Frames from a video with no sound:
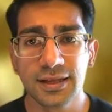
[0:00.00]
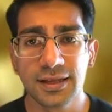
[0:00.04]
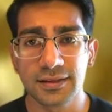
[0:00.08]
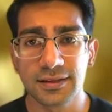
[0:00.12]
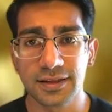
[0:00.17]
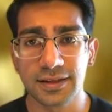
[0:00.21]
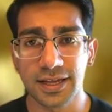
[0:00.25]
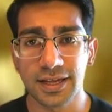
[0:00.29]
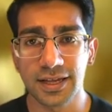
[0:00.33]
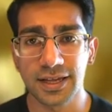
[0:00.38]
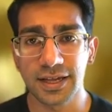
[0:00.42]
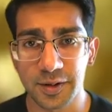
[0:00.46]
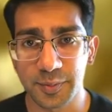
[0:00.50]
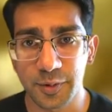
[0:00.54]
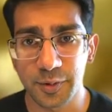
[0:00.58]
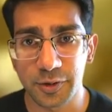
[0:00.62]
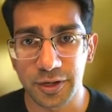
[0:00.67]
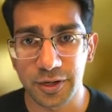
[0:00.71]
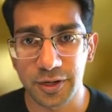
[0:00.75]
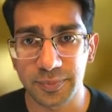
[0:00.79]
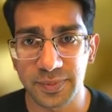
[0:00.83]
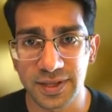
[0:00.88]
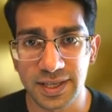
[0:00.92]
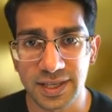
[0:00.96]
The other
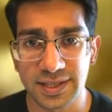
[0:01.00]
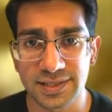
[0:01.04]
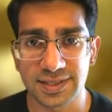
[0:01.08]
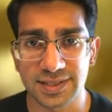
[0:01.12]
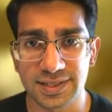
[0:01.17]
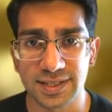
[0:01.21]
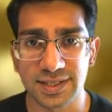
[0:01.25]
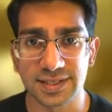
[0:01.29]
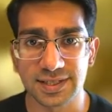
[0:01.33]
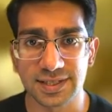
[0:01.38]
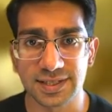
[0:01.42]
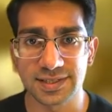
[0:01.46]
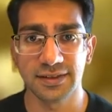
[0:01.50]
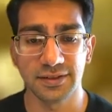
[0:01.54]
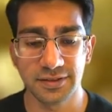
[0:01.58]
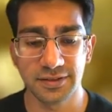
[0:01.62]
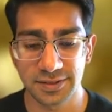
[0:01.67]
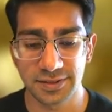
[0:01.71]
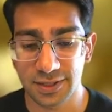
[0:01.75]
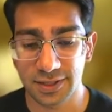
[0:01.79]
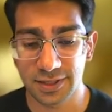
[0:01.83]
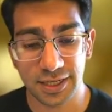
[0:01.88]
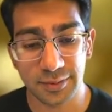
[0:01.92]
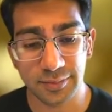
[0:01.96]
important piece is that
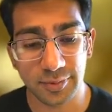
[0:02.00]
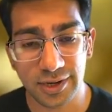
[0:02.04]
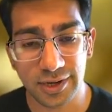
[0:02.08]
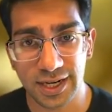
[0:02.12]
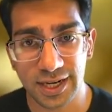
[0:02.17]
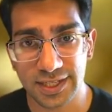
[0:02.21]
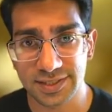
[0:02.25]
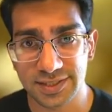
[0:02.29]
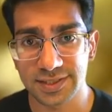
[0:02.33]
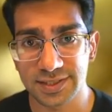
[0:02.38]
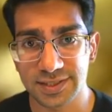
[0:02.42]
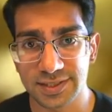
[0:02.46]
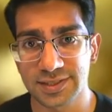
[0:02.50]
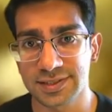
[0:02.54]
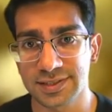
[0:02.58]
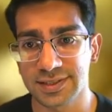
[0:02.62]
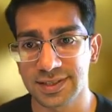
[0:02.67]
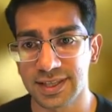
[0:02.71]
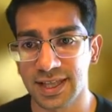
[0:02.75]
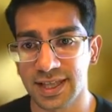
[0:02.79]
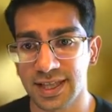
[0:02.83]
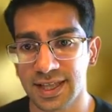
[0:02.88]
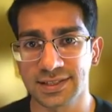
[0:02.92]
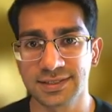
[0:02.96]
there's a lot of
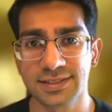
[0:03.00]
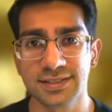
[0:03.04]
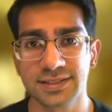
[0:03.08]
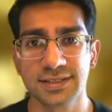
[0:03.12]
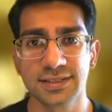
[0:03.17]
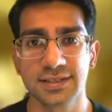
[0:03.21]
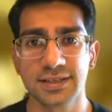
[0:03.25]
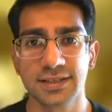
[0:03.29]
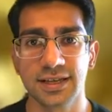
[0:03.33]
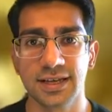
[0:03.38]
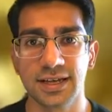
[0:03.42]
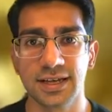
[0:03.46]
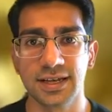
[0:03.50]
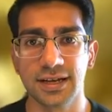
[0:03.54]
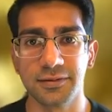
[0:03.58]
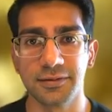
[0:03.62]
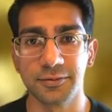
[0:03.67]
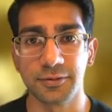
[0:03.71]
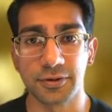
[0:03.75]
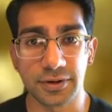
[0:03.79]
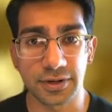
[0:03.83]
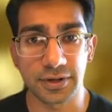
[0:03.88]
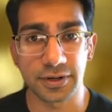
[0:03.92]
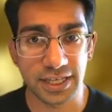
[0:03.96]
prizes that
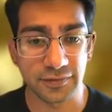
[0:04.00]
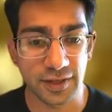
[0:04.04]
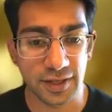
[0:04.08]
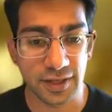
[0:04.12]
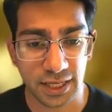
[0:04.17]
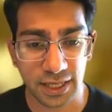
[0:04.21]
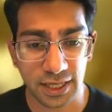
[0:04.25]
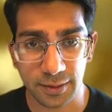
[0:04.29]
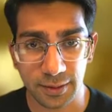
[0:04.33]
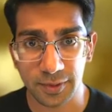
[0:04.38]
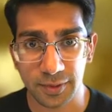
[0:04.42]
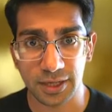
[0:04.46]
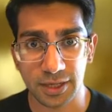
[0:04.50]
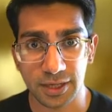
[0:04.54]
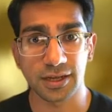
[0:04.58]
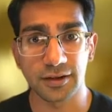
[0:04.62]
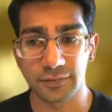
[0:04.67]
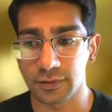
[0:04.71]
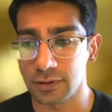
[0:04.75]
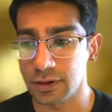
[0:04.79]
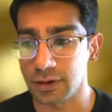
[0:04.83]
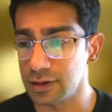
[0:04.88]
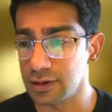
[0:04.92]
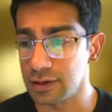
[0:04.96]
we're giving, and I'm going to
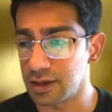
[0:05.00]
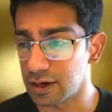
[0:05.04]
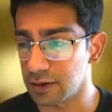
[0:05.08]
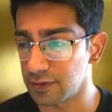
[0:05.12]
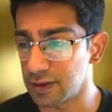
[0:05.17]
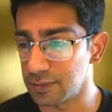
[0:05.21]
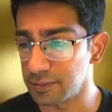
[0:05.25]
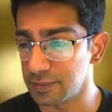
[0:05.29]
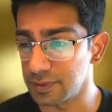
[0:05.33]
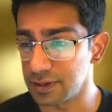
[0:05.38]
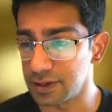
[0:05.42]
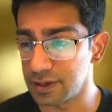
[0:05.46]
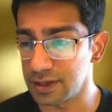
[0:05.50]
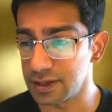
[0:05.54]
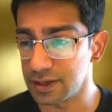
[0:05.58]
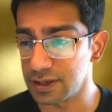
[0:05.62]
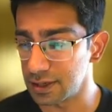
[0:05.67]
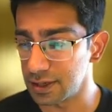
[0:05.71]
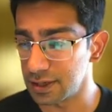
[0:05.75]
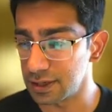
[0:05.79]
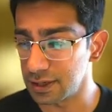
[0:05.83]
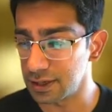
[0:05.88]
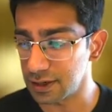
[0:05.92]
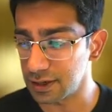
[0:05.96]
cover a lot of them
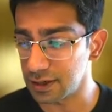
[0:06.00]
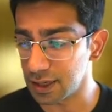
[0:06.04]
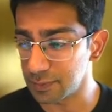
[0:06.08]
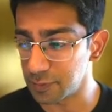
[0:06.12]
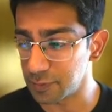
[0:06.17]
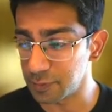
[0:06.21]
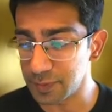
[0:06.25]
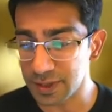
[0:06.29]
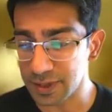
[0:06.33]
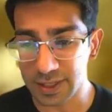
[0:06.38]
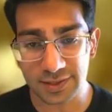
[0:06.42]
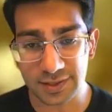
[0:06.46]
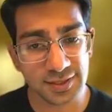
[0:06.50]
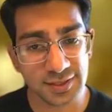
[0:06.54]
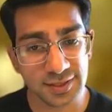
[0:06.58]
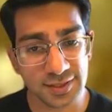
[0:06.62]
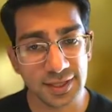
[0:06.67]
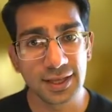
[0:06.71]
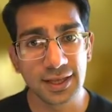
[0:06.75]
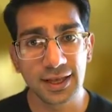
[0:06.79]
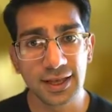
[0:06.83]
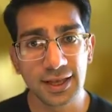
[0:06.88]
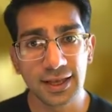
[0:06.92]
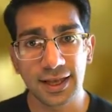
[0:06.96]
in a couple minutes.
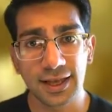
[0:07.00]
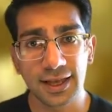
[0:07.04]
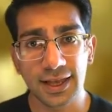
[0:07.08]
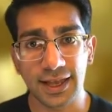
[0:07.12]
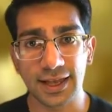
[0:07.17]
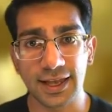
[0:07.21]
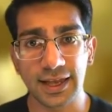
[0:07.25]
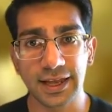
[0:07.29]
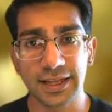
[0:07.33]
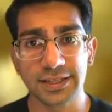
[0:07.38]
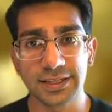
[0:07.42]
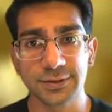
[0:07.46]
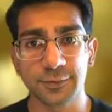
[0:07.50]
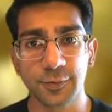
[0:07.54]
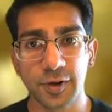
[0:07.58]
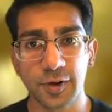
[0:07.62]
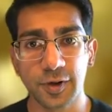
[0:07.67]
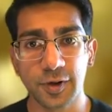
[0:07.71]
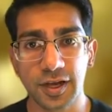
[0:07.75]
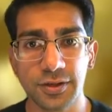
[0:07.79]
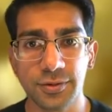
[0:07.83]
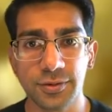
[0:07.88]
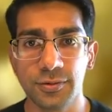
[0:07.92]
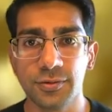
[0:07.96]
And
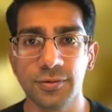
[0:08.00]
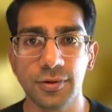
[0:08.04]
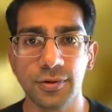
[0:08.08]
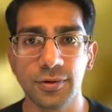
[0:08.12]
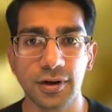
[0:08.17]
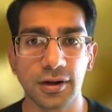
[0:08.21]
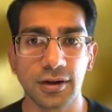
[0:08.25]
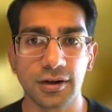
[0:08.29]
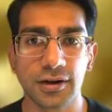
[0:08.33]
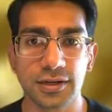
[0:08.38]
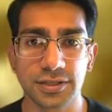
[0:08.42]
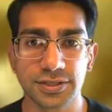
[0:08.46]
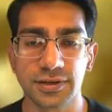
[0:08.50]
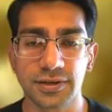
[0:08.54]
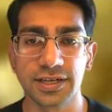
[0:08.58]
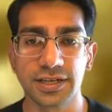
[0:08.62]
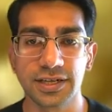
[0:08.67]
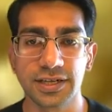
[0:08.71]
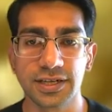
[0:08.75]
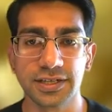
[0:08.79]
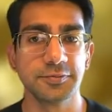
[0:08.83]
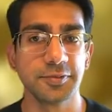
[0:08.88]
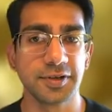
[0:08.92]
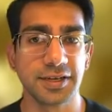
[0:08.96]
when you are
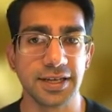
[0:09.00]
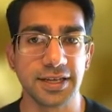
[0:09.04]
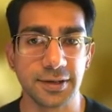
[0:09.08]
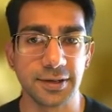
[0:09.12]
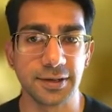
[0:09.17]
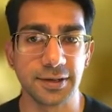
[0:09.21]
trying to win